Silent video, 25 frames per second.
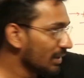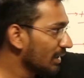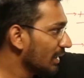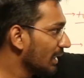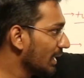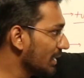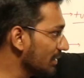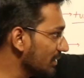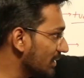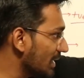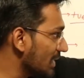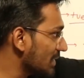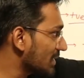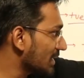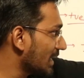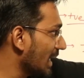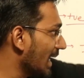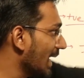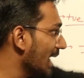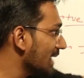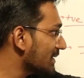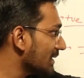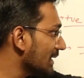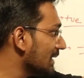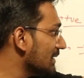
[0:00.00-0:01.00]
In this
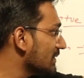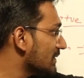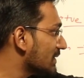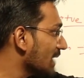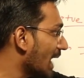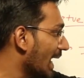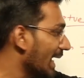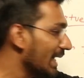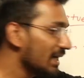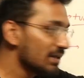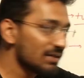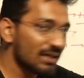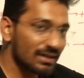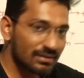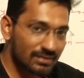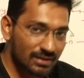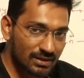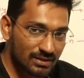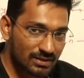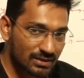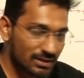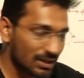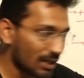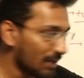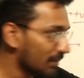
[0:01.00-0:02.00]
case, inside the
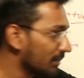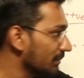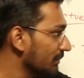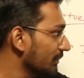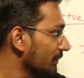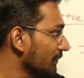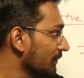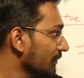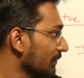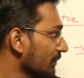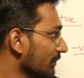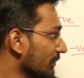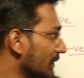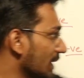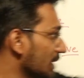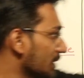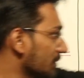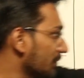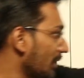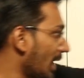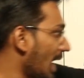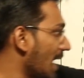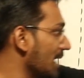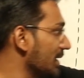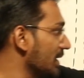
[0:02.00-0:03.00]
system, this
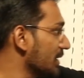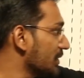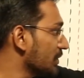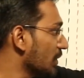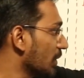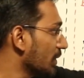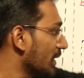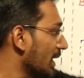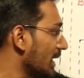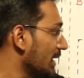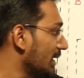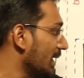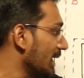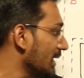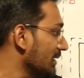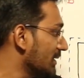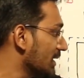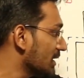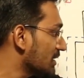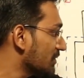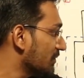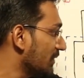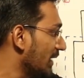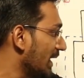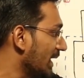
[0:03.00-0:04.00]
fan is rotating,
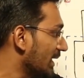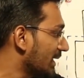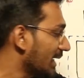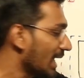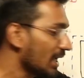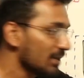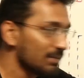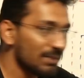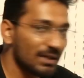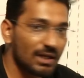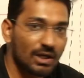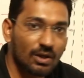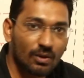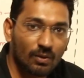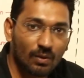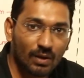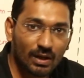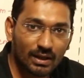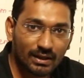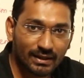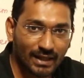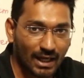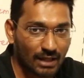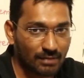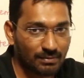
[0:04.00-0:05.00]
this weight can be
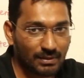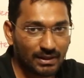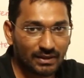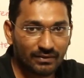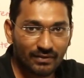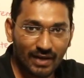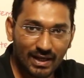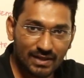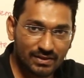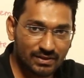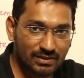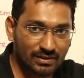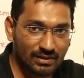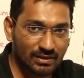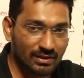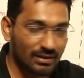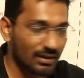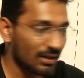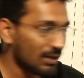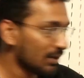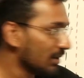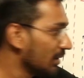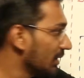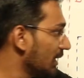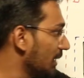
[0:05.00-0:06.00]
lowered, can be raised.
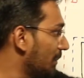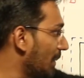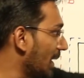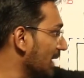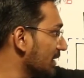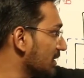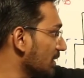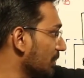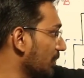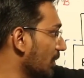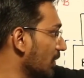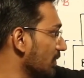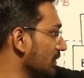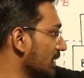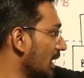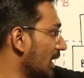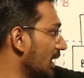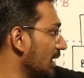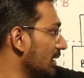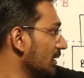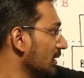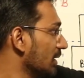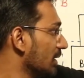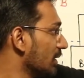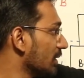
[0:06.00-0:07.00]
Depends upon
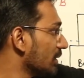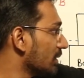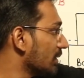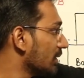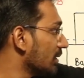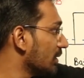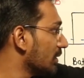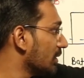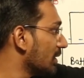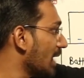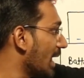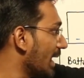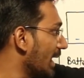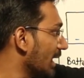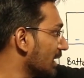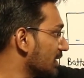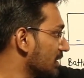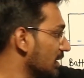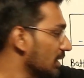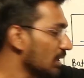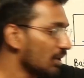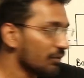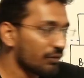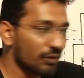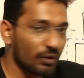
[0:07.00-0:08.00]
the
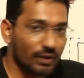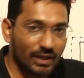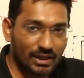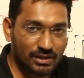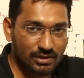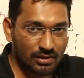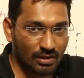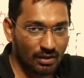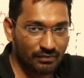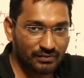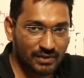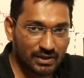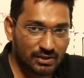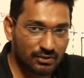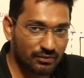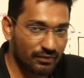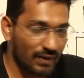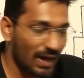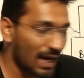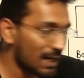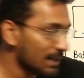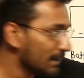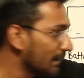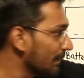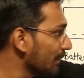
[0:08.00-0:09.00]
direction of rotation of this
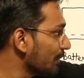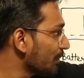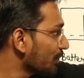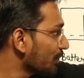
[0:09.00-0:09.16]
fan.